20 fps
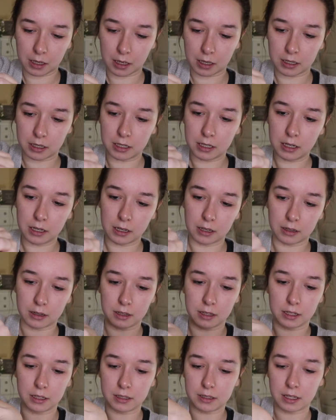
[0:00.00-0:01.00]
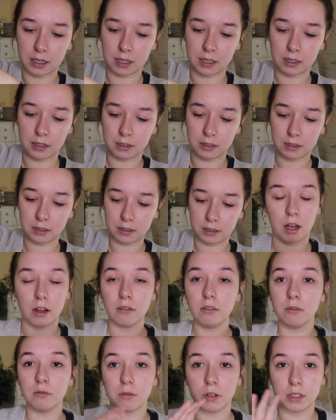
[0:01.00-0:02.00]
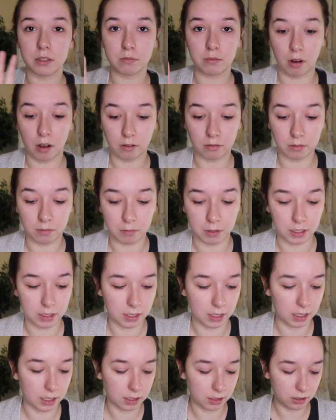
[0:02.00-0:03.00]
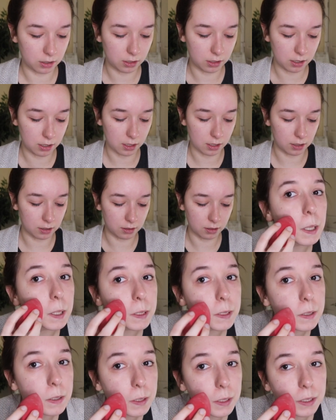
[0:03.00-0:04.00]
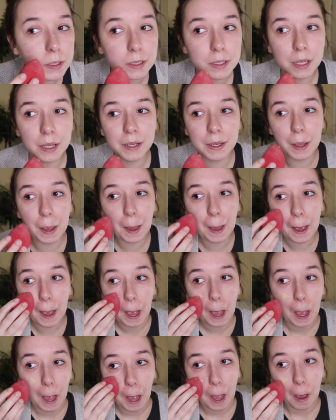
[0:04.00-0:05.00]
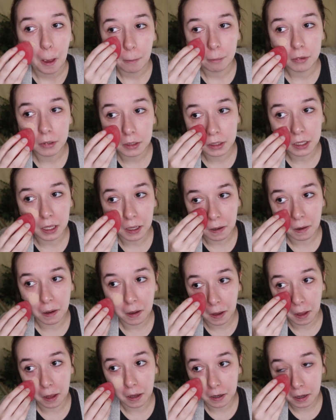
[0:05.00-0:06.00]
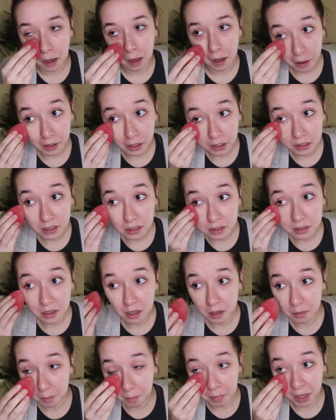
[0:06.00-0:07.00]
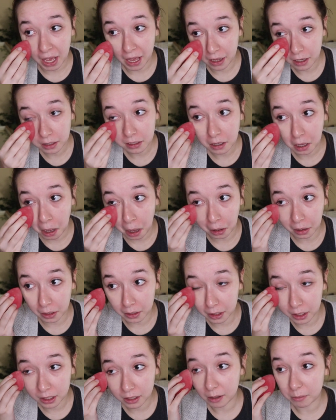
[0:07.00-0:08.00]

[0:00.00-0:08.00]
I need it on this hand. I don't know what's wrong with me tonight. Jeez. Let's just put that on. I guess it's not a bad color.